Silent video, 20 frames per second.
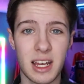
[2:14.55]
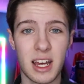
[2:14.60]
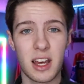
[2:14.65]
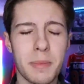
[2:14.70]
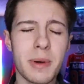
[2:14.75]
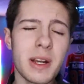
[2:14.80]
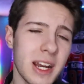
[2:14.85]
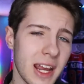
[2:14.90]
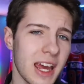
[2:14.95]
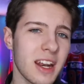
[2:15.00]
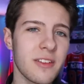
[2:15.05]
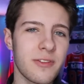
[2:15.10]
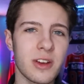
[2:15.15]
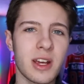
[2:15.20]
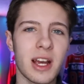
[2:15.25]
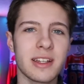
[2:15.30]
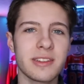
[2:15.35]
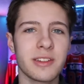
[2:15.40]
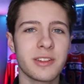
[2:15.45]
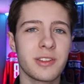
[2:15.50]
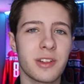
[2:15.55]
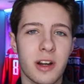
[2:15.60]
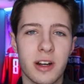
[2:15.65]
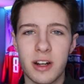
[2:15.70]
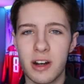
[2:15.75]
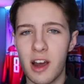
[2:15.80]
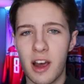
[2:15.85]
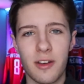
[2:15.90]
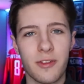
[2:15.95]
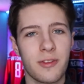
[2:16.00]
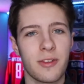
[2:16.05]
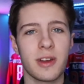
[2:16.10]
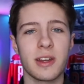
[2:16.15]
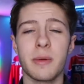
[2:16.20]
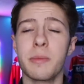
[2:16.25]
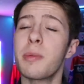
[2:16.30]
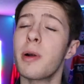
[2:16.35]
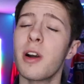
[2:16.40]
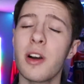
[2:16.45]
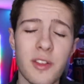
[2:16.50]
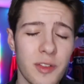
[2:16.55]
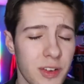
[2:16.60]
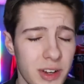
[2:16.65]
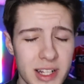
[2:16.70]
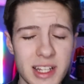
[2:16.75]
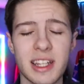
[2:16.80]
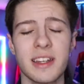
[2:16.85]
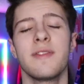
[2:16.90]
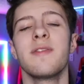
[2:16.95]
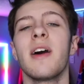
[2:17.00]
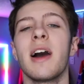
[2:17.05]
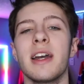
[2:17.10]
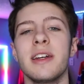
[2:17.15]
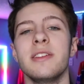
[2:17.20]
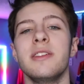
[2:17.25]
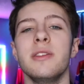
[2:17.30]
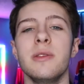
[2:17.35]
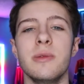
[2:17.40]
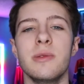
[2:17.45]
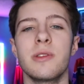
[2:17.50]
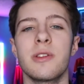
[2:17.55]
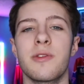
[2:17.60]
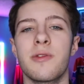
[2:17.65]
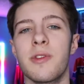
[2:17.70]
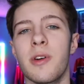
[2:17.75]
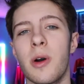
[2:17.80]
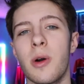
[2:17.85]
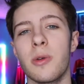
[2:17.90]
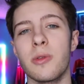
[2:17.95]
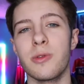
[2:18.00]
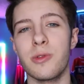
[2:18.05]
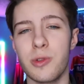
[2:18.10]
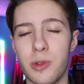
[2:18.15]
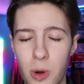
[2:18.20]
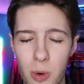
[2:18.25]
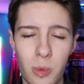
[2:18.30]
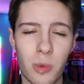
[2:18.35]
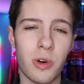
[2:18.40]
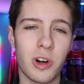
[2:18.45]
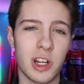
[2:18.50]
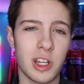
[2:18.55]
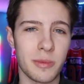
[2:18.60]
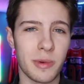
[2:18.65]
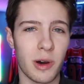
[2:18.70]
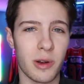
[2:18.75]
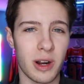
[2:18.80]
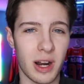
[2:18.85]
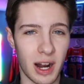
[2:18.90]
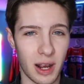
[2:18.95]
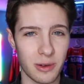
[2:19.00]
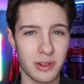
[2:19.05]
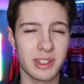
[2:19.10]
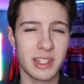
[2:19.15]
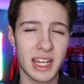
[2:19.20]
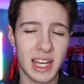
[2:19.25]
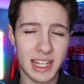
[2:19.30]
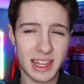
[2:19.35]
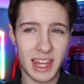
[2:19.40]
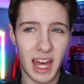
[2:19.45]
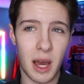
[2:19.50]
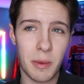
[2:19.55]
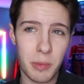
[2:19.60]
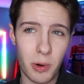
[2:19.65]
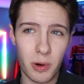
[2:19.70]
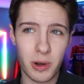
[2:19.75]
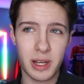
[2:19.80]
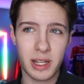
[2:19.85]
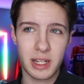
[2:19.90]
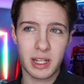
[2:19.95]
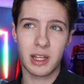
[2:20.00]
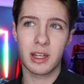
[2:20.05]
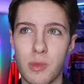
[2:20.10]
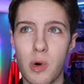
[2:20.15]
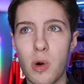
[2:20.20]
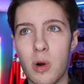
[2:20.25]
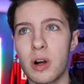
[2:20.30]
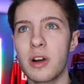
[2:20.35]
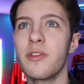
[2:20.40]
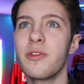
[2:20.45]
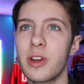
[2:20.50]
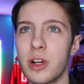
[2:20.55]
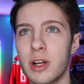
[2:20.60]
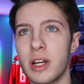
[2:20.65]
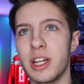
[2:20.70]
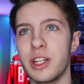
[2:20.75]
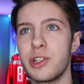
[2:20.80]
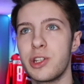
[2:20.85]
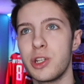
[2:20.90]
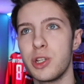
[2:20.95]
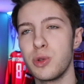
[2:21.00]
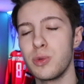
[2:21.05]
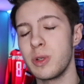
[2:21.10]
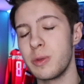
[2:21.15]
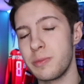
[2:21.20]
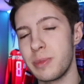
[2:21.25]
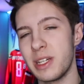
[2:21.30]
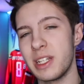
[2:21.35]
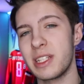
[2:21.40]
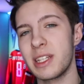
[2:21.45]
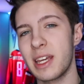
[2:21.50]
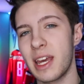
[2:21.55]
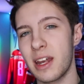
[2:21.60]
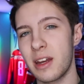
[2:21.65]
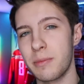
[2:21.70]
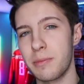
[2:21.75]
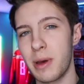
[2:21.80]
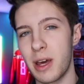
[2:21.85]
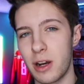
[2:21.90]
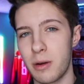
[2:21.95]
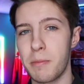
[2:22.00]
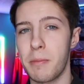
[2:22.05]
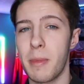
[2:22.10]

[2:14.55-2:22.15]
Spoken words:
But again, if you guys are starting off, perfectly fine to use your phone. Don't worry about it. I would say at that point, more of your issue would be to get a better